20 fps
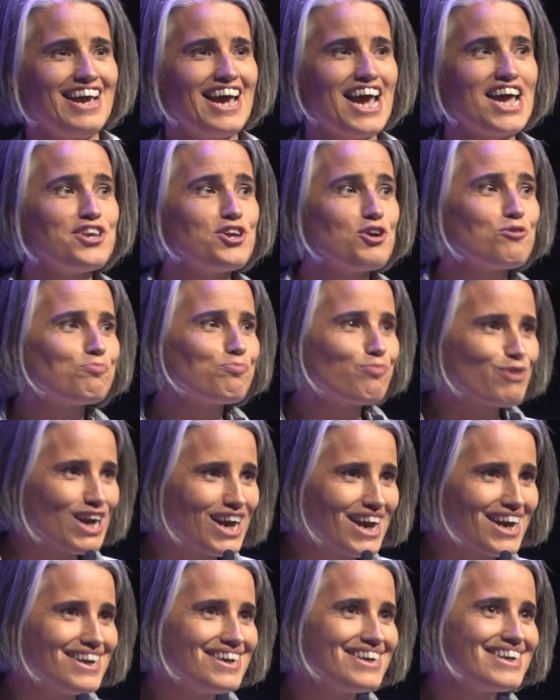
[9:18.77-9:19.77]
And your
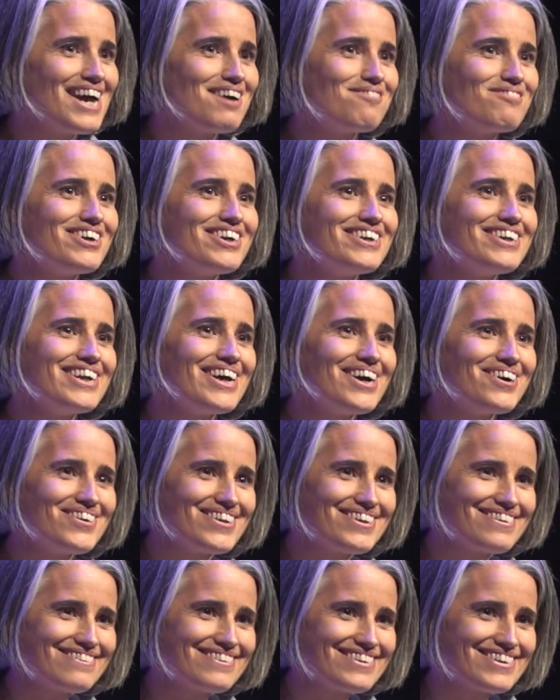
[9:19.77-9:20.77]
brain never
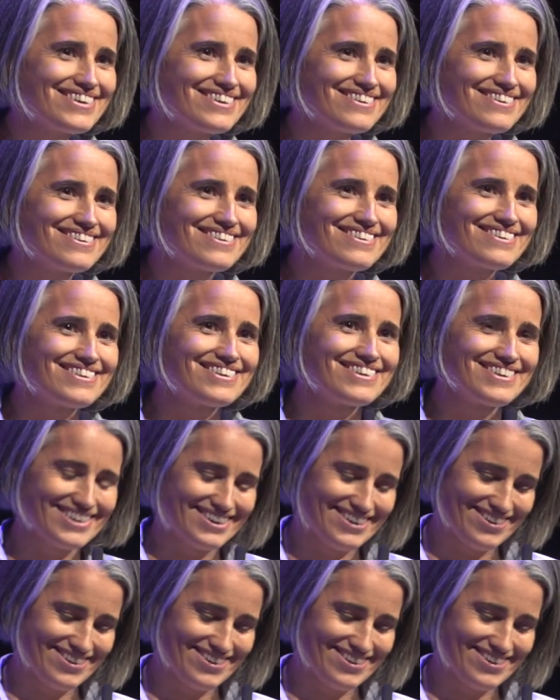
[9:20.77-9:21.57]
notices.